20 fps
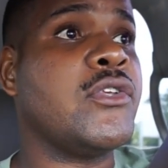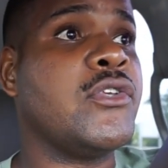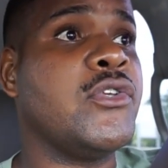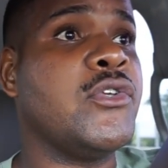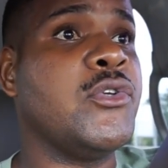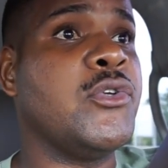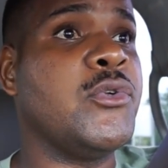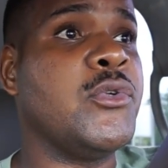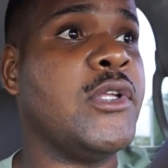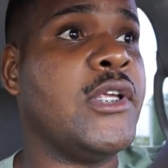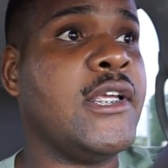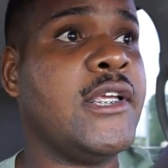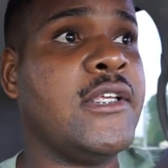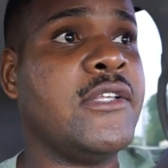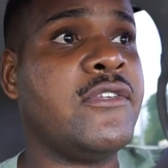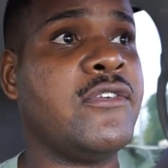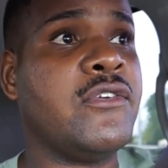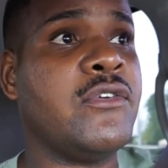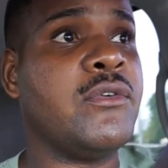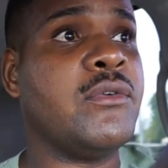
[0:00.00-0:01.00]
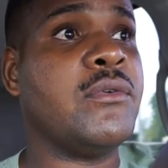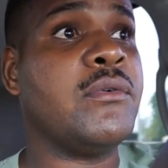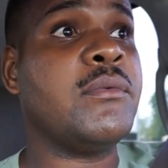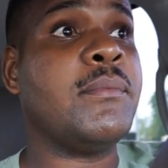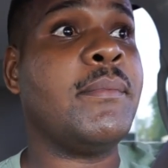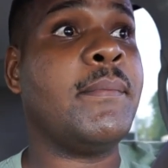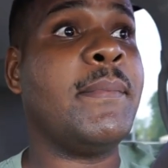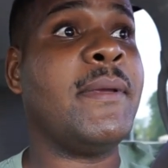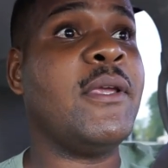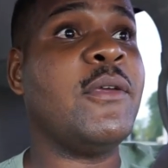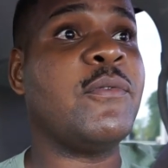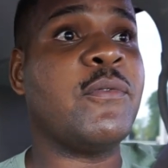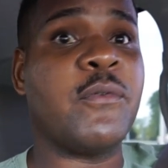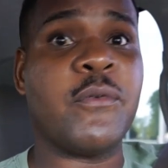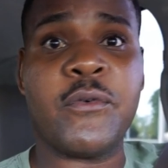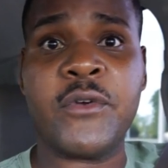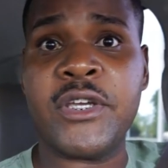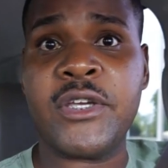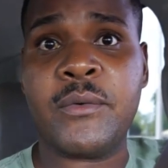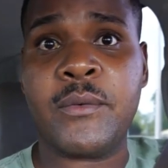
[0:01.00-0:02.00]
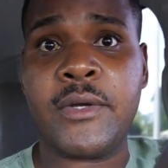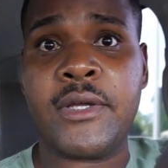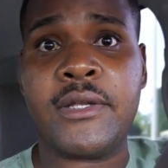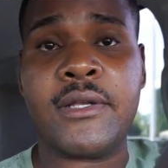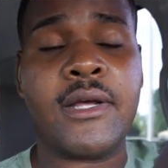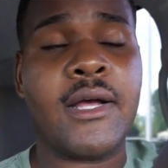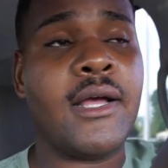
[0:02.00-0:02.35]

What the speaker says: you need to be frequent.